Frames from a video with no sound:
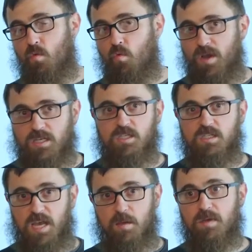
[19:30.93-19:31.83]
which
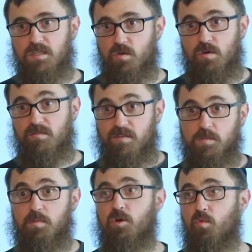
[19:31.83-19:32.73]
segments on
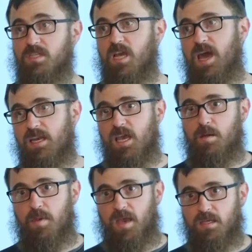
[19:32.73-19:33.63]
Facebook or which ad
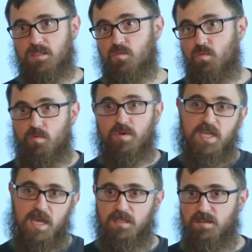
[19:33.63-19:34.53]
campaigns were
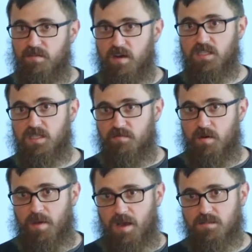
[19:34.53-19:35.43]
retained to various
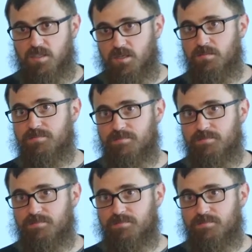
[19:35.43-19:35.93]
different amounts.